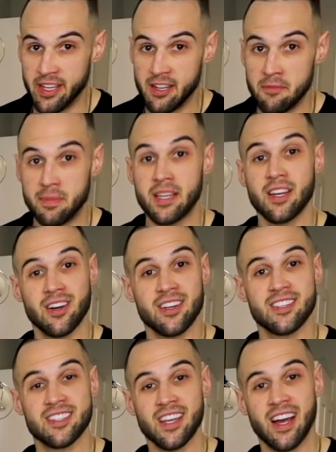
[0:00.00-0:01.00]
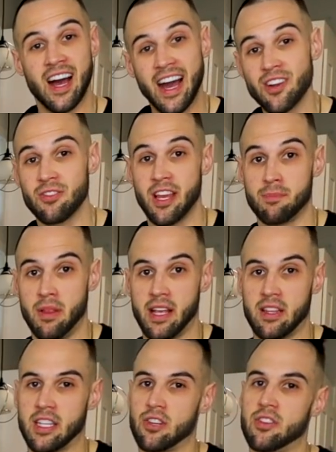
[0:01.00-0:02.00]
it because I don't like
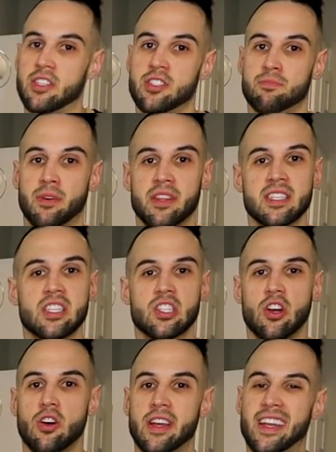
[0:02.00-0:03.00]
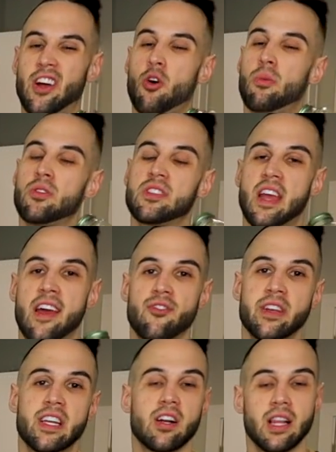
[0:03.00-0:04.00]
black licorice, but this is in almost
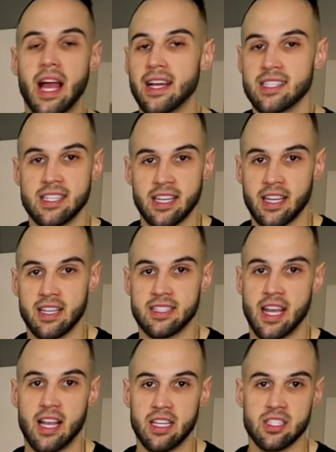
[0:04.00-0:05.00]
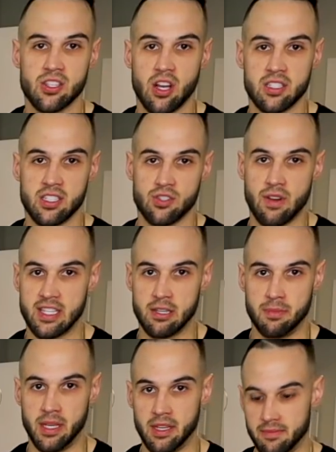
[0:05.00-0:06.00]
every classic Italian sausage
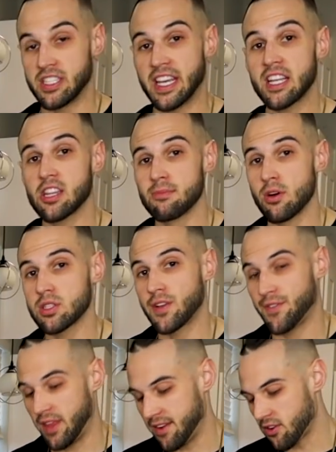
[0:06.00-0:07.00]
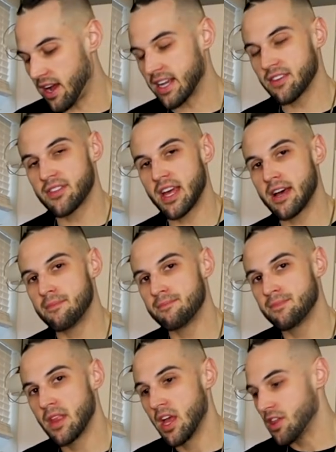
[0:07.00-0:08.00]
recipe. To get the most flavor out of
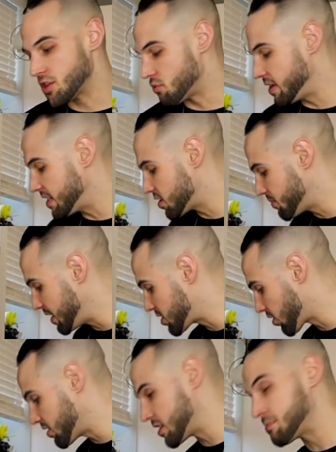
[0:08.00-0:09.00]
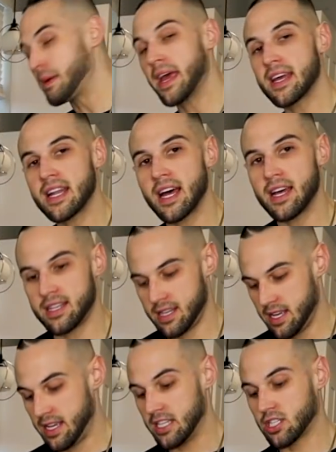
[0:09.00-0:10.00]
them, The reason we turn this pan on
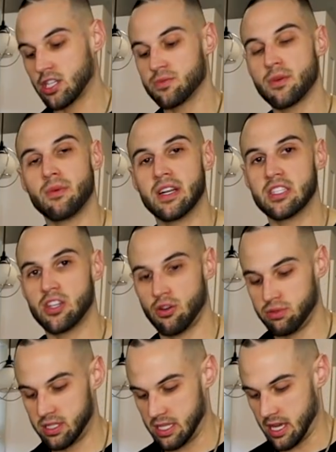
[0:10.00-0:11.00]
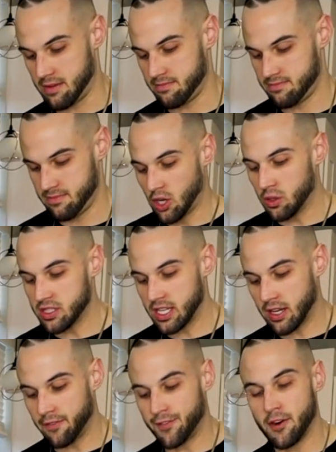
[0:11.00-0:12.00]
is because we want to toast them. Toasting
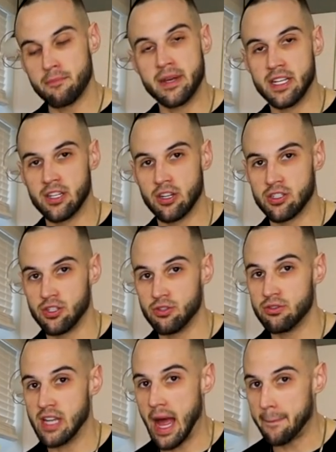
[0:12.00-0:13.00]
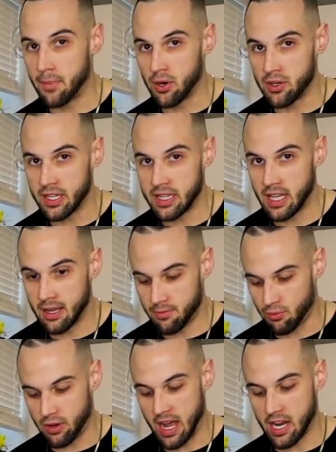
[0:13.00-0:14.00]
them for a minute or two, not burning them,
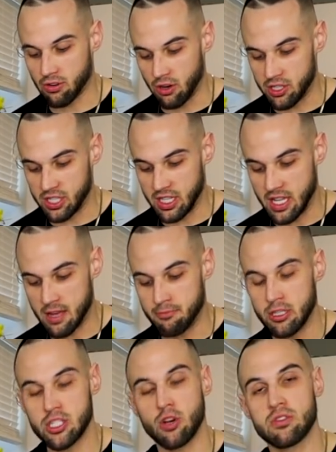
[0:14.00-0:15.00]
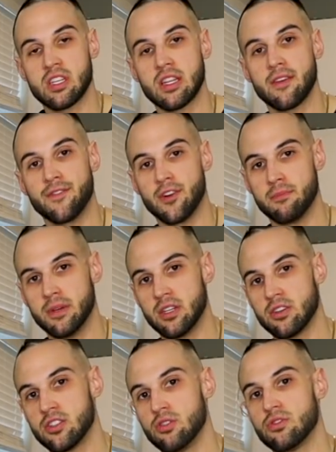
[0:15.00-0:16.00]
we're not crushing them, but toasting them for a minute
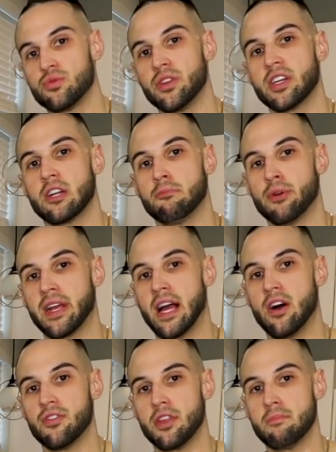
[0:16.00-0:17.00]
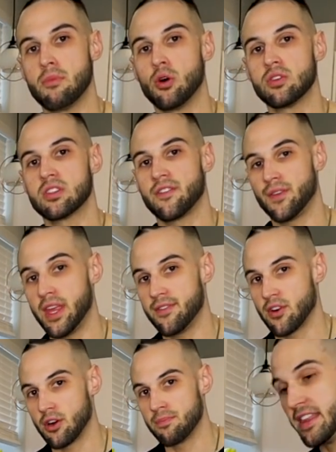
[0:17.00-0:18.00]
or two is really gonna bring out the most
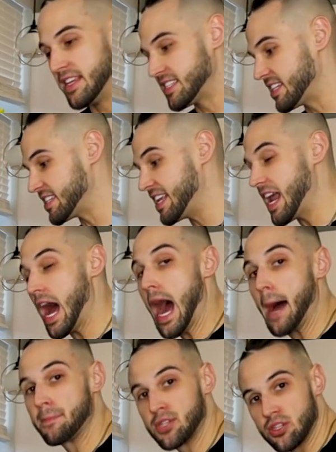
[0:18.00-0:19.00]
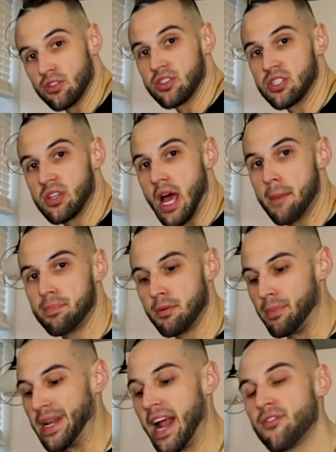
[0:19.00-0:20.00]
flavor. This is an optional step,
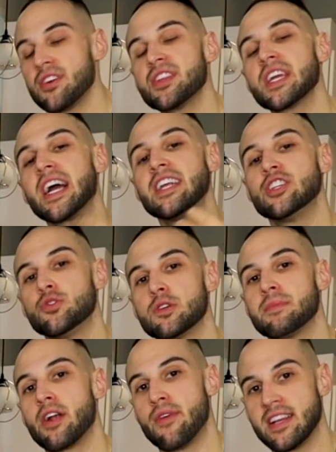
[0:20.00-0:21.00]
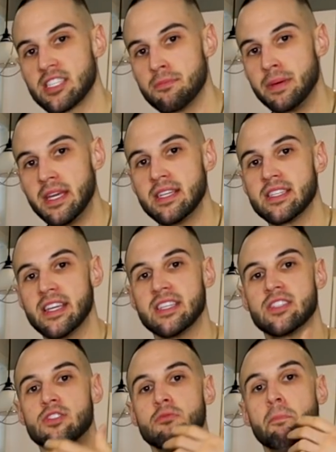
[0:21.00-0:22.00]
but everything I do in my recipes
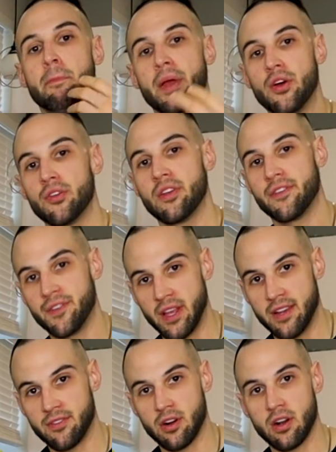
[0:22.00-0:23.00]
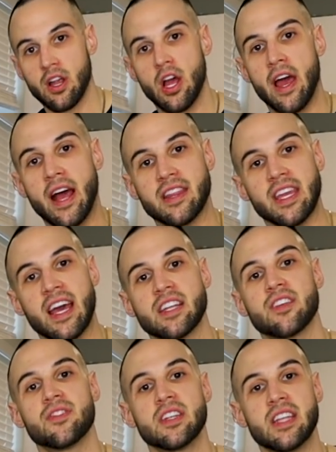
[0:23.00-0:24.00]
is to build flavor. At the end
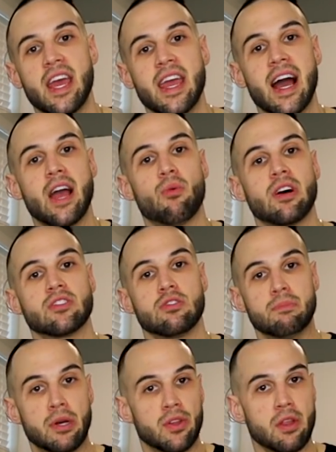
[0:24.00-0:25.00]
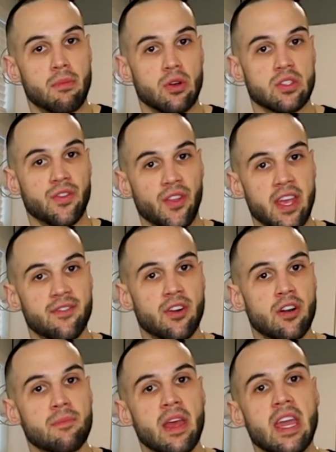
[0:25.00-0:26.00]
of the day, I want to build the most
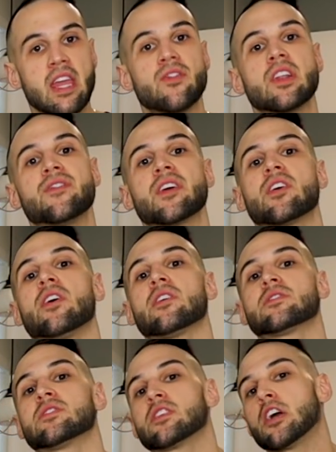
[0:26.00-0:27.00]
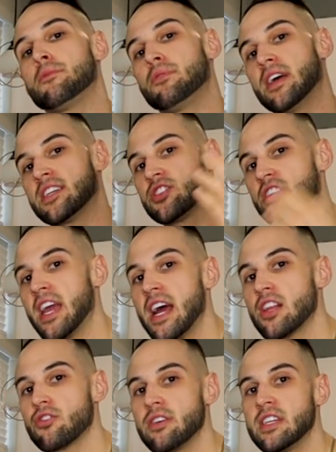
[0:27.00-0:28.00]
flavor, even if it costs us a couple extra
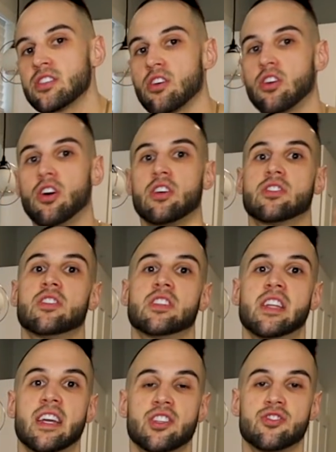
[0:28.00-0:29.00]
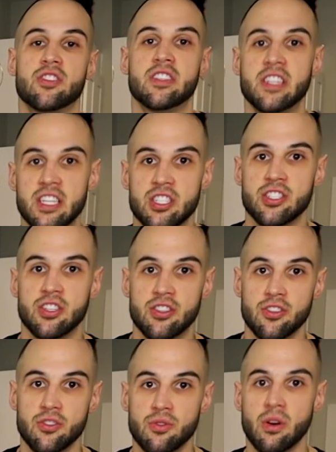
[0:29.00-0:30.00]
calories or costs us an extra dish to
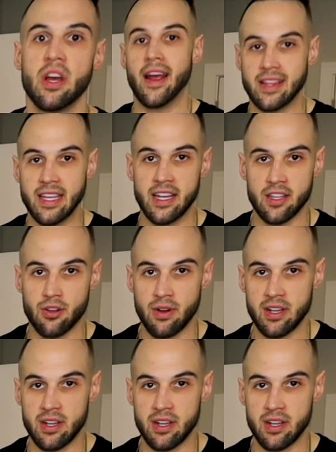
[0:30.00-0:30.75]
do at the end of the